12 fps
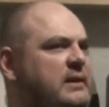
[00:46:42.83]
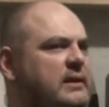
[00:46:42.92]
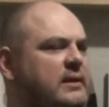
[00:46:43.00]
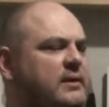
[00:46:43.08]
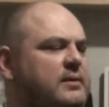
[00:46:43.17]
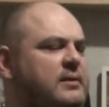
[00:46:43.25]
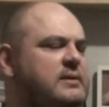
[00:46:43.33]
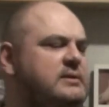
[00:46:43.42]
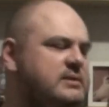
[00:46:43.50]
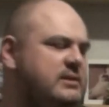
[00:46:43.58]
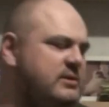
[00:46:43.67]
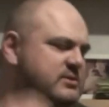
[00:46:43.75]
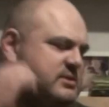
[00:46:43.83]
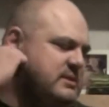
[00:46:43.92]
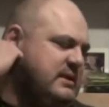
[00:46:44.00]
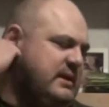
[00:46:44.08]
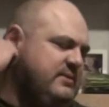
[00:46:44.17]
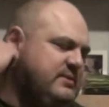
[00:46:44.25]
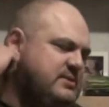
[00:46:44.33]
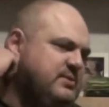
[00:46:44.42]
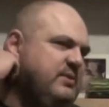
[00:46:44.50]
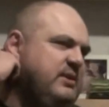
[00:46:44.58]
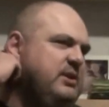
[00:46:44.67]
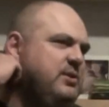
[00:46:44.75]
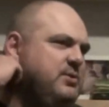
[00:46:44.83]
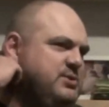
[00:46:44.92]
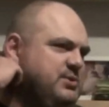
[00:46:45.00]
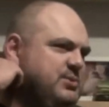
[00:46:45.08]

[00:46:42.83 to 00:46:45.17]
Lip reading: You know, so you just have to sort of use